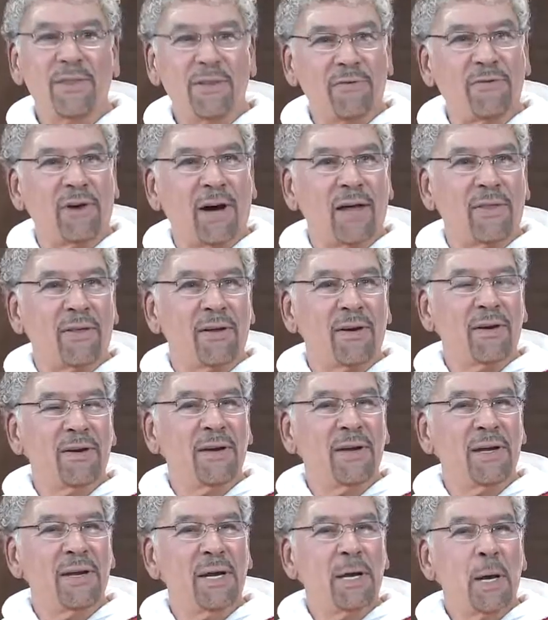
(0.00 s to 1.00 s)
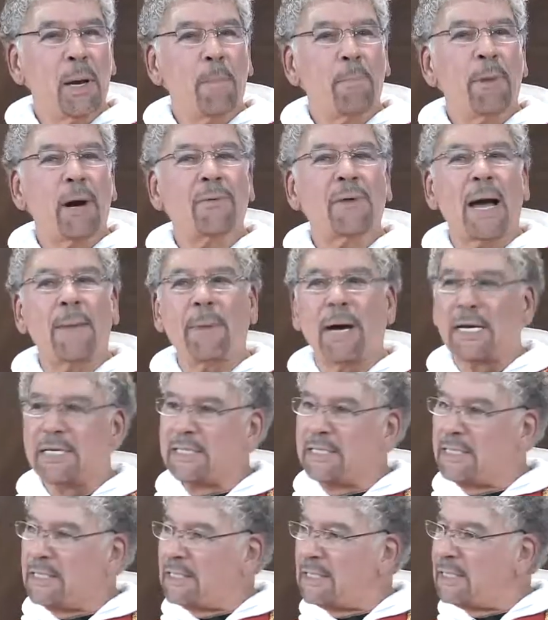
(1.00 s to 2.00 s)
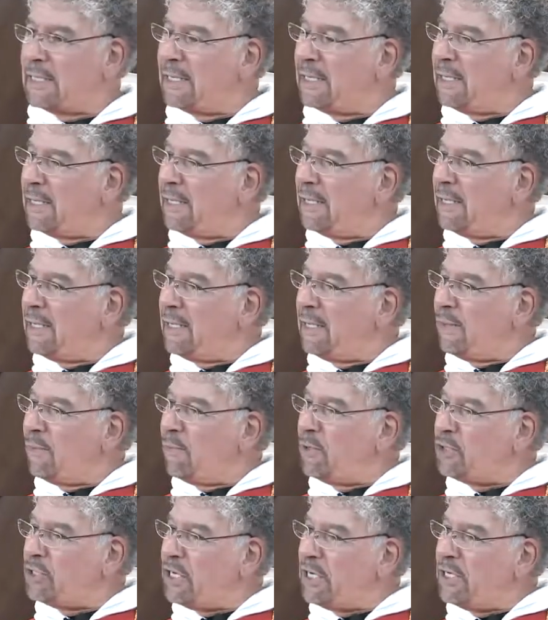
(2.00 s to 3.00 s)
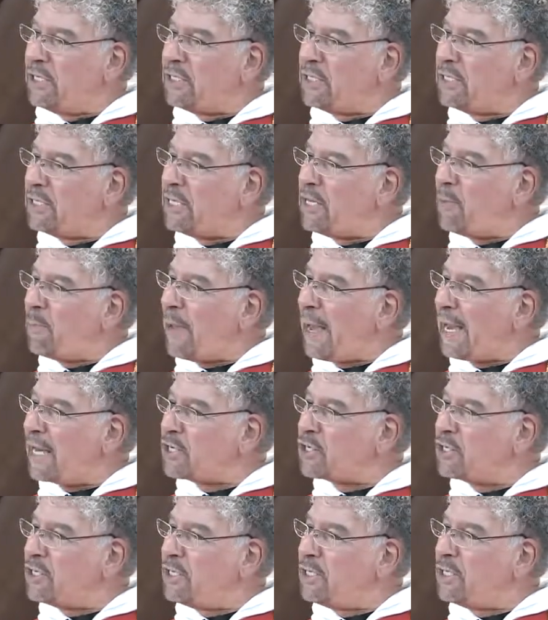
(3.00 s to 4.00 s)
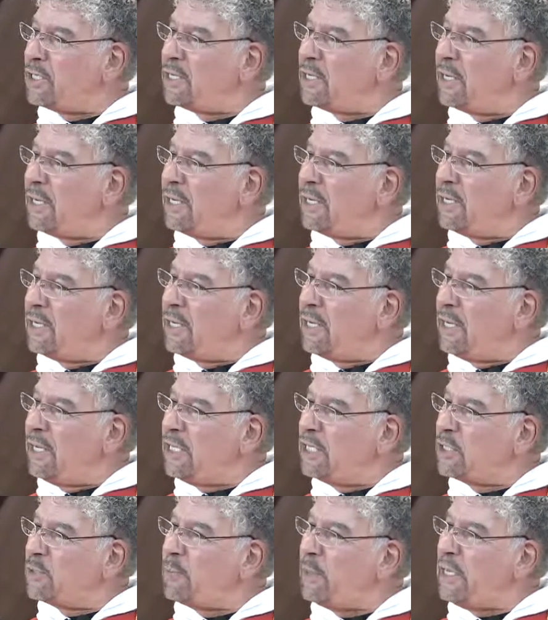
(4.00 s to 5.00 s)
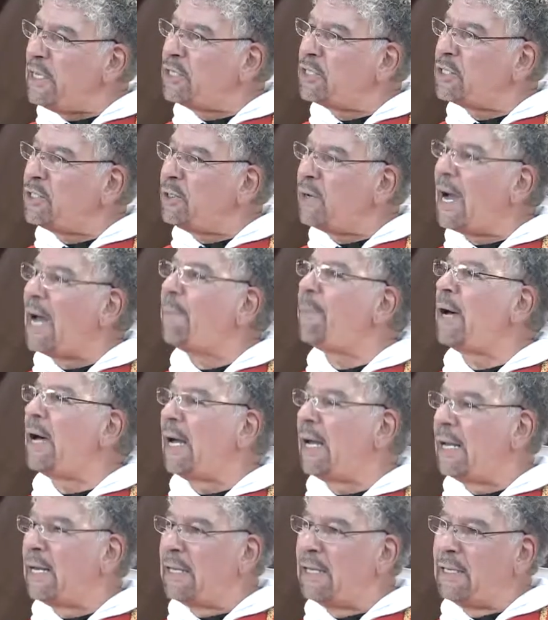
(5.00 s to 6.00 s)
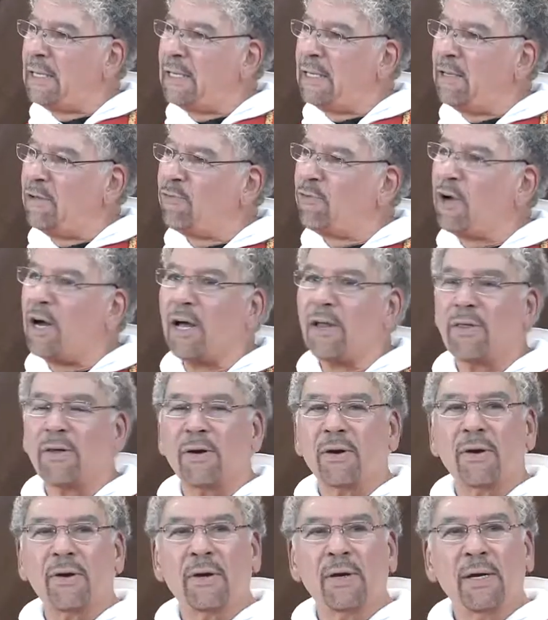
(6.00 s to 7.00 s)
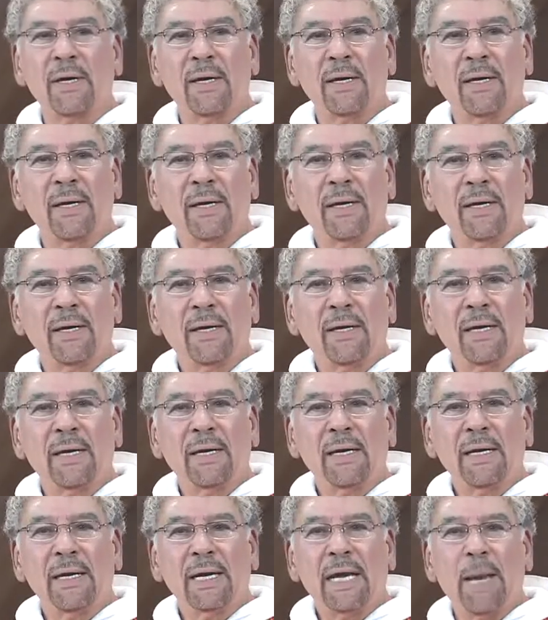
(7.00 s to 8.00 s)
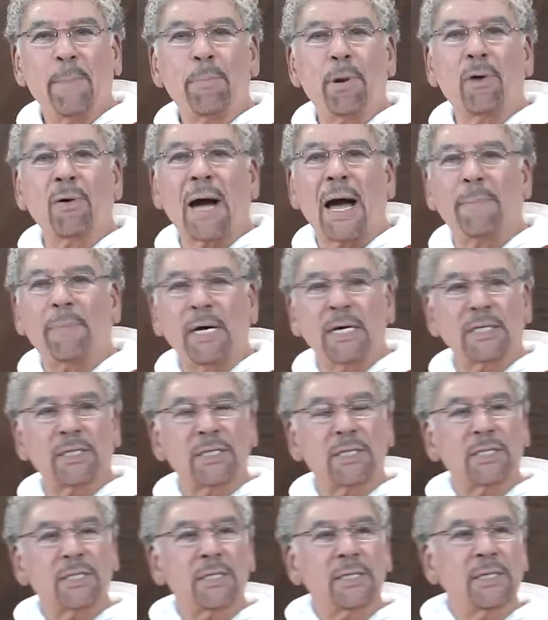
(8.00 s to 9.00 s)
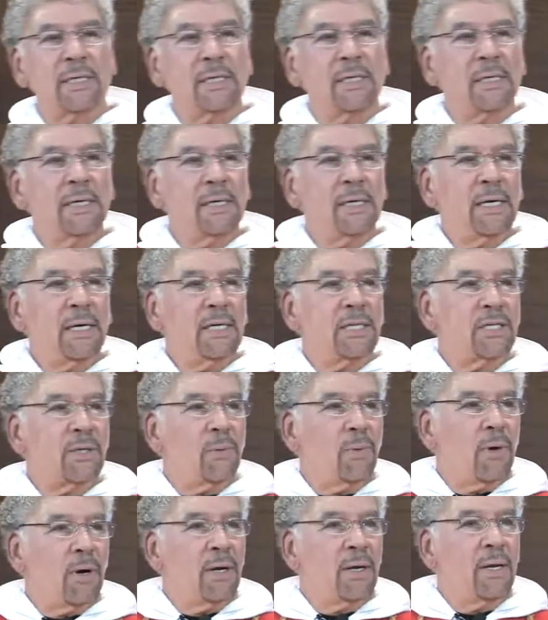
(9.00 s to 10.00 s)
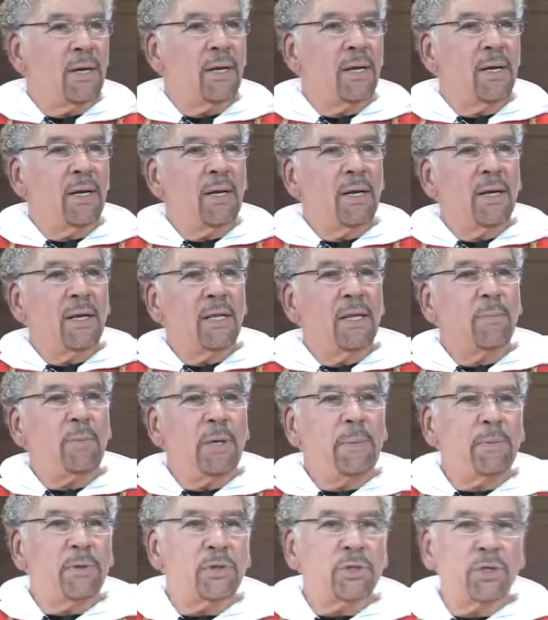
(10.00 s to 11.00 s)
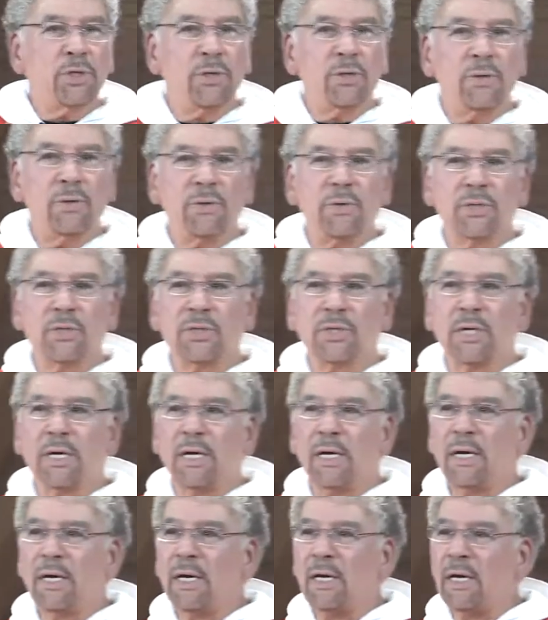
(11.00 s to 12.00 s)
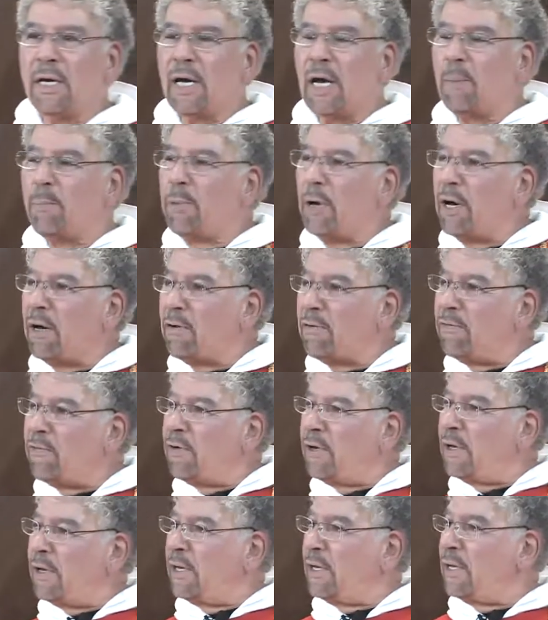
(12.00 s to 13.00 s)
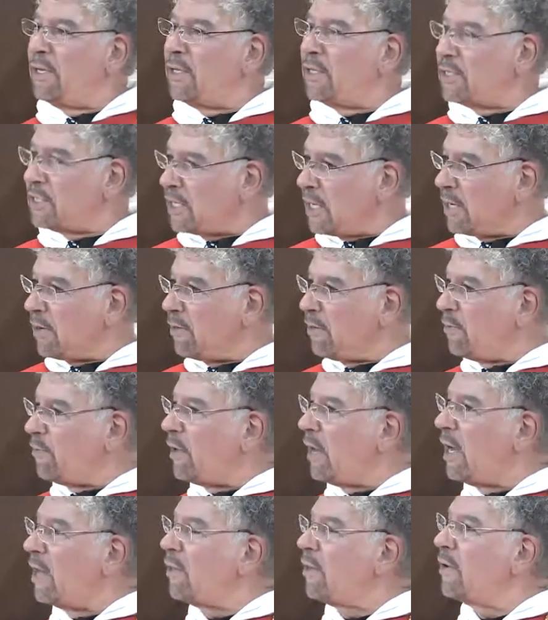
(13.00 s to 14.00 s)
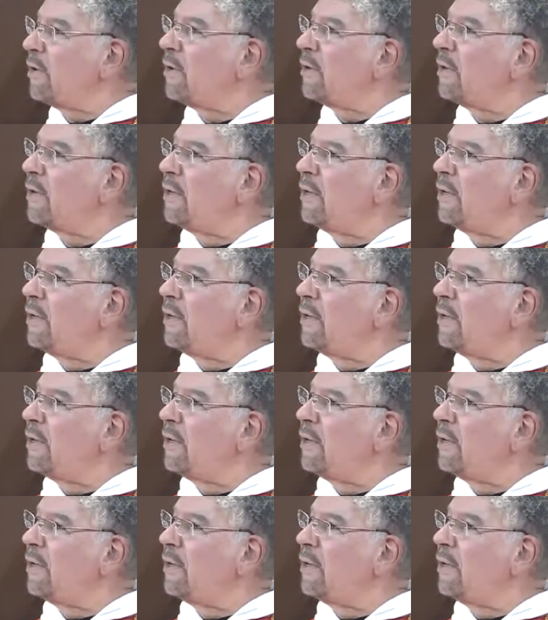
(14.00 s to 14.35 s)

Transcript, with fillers: the Father. Barabbas. When Jesus is in the Passion, he speaks to Abba, Father. And Barabbas is the one the people choose above the Son of the Father,